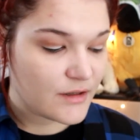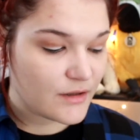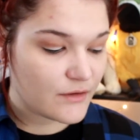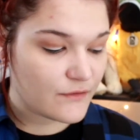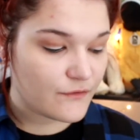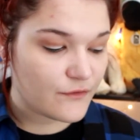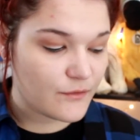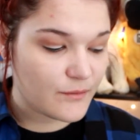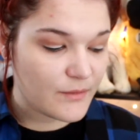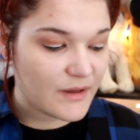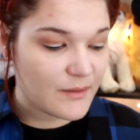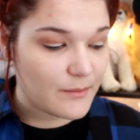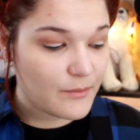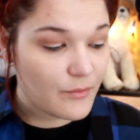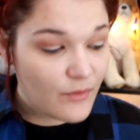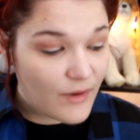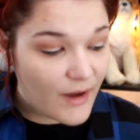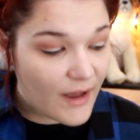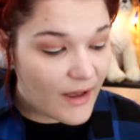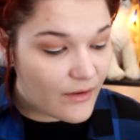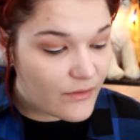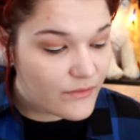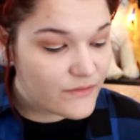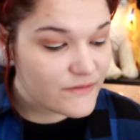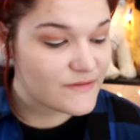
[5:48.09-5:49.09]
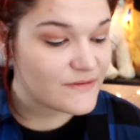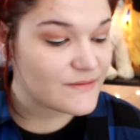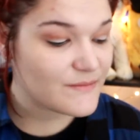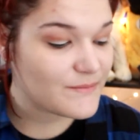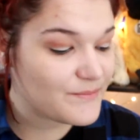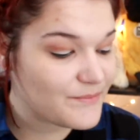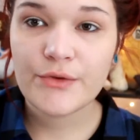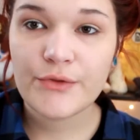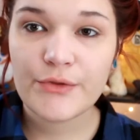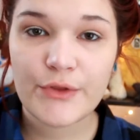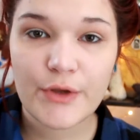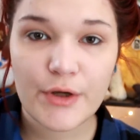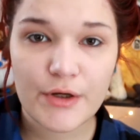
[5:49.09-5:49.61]
For my brows,
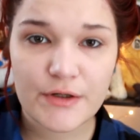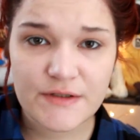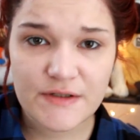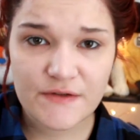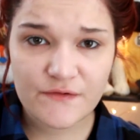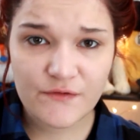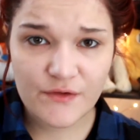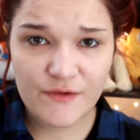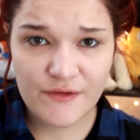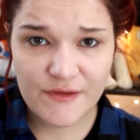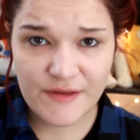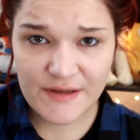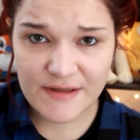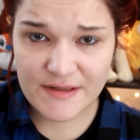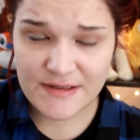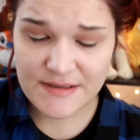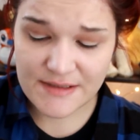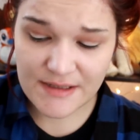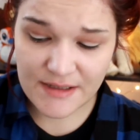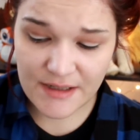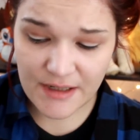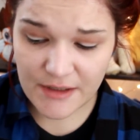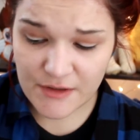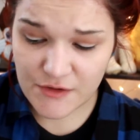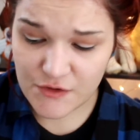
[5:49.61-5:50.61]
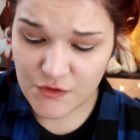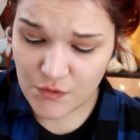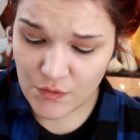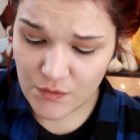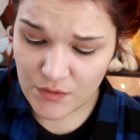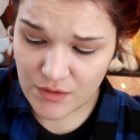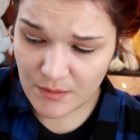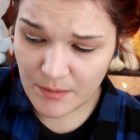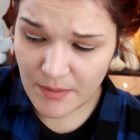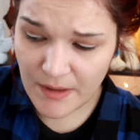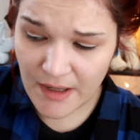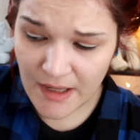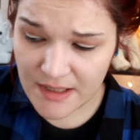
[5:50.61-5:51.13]
there are different things that I do
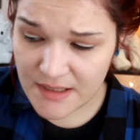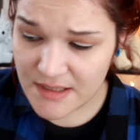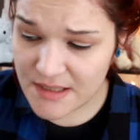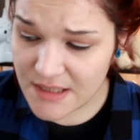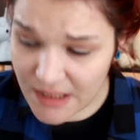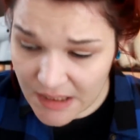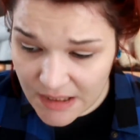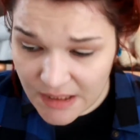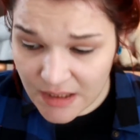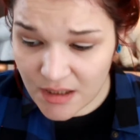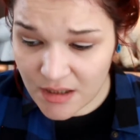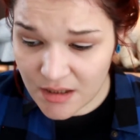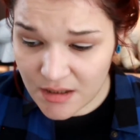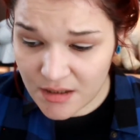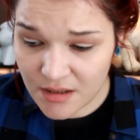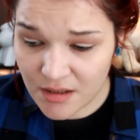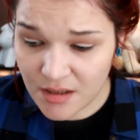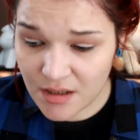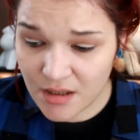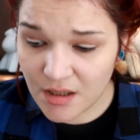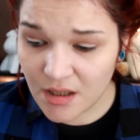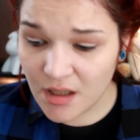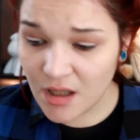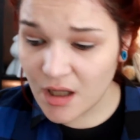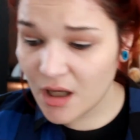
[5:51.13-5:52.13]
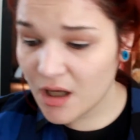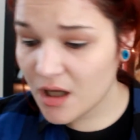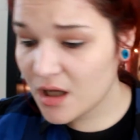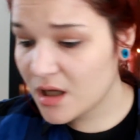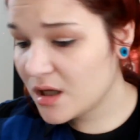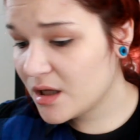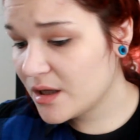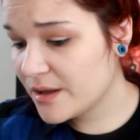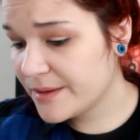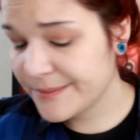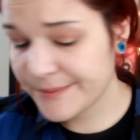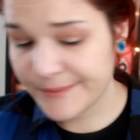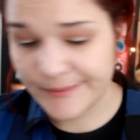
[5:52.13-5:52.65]
depending
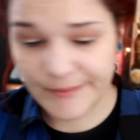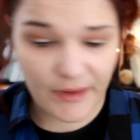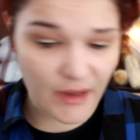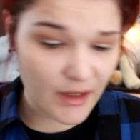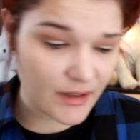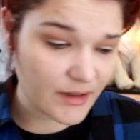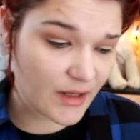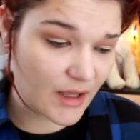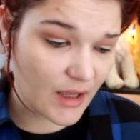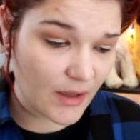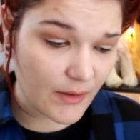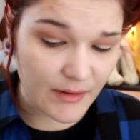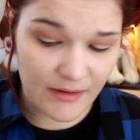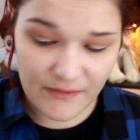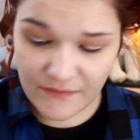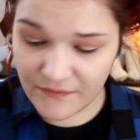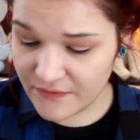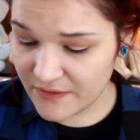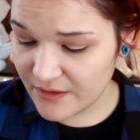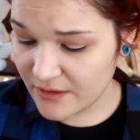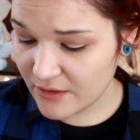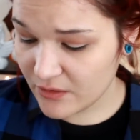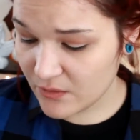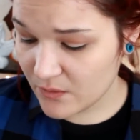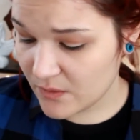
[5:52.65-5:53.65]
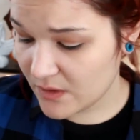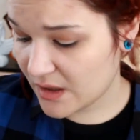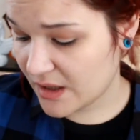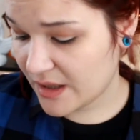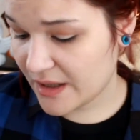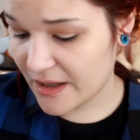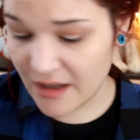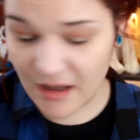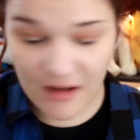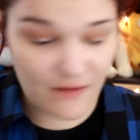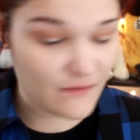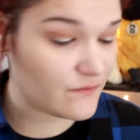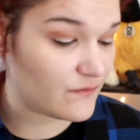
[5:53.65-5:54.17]
on how I feel or what I
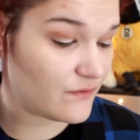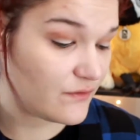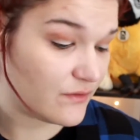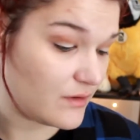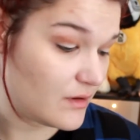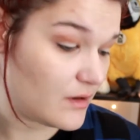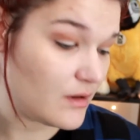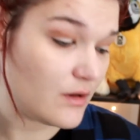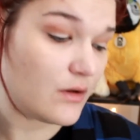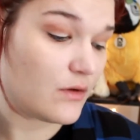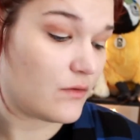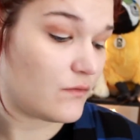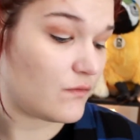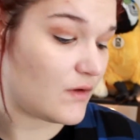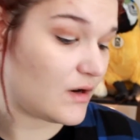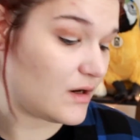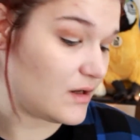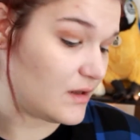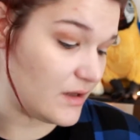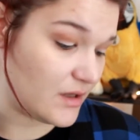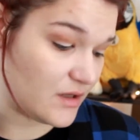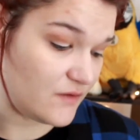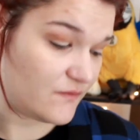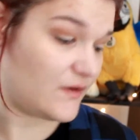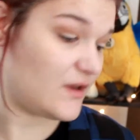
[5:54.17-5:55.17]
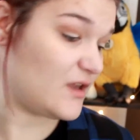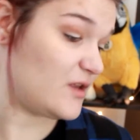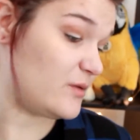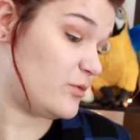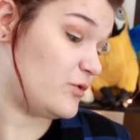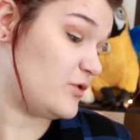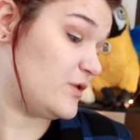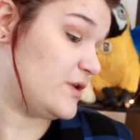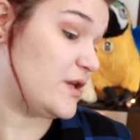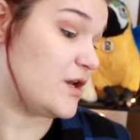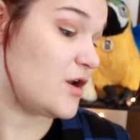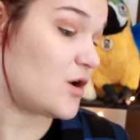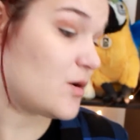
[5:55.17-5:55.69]
have readily
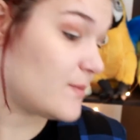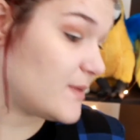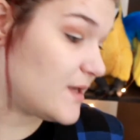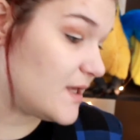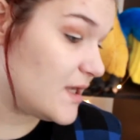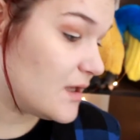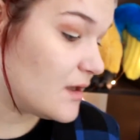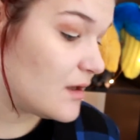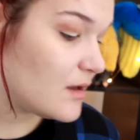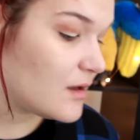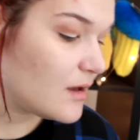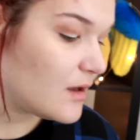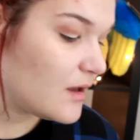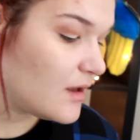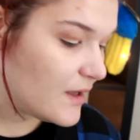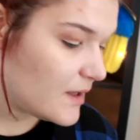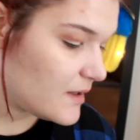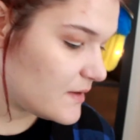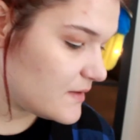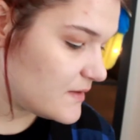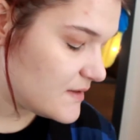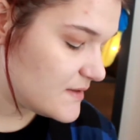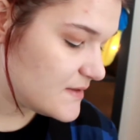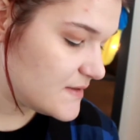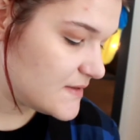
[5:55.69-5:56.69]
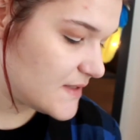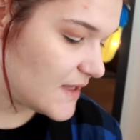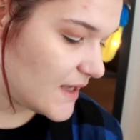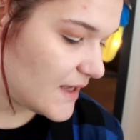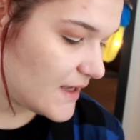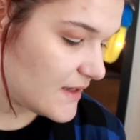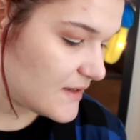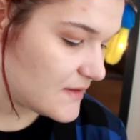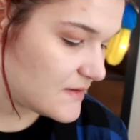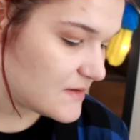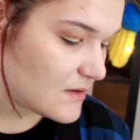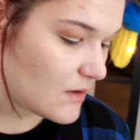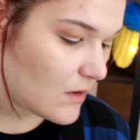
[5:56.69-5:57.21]
available near me. In this
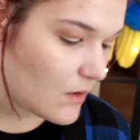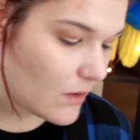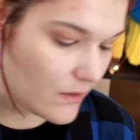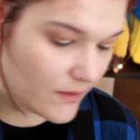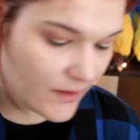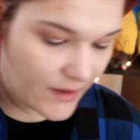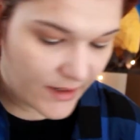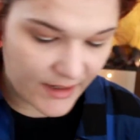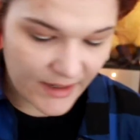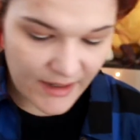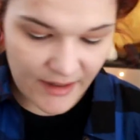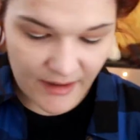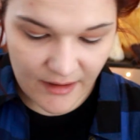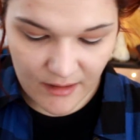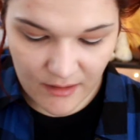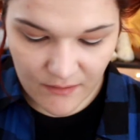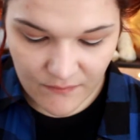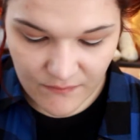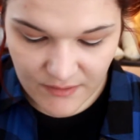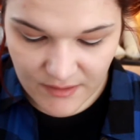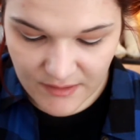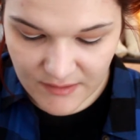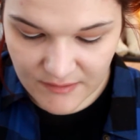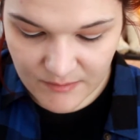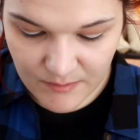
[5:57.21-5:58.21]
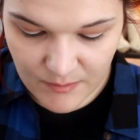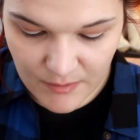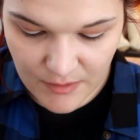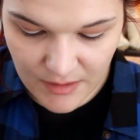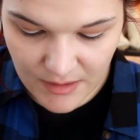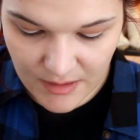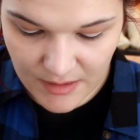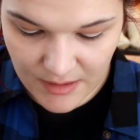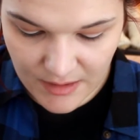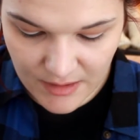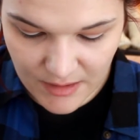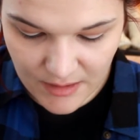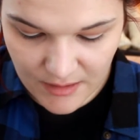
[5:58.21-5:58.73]
case, all I have is
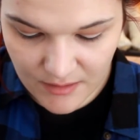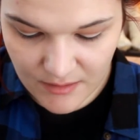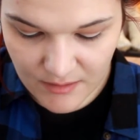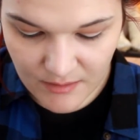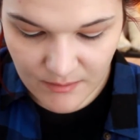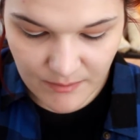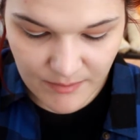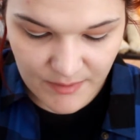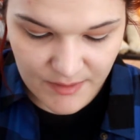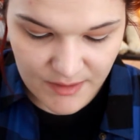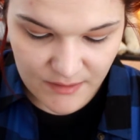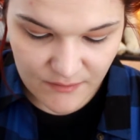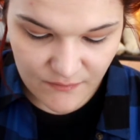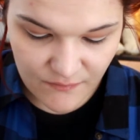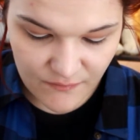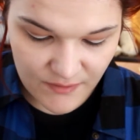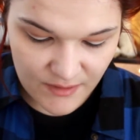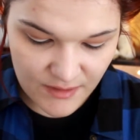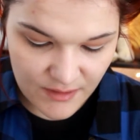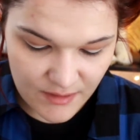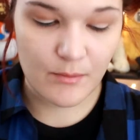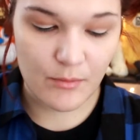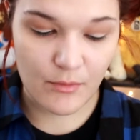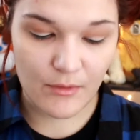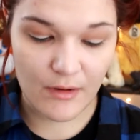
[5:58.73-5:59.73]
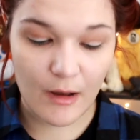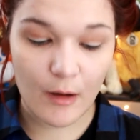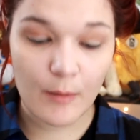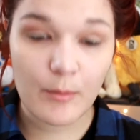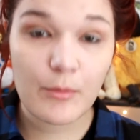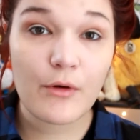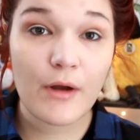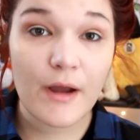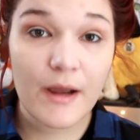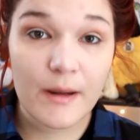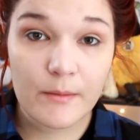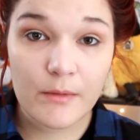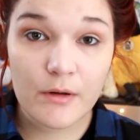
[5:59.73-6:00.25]
my Benefit Brow
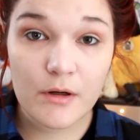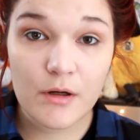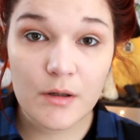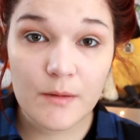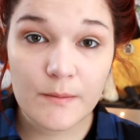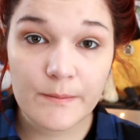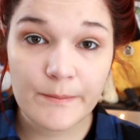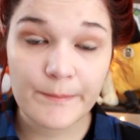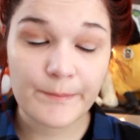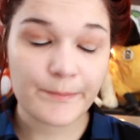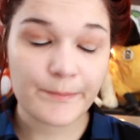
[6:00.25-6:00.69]
Primer.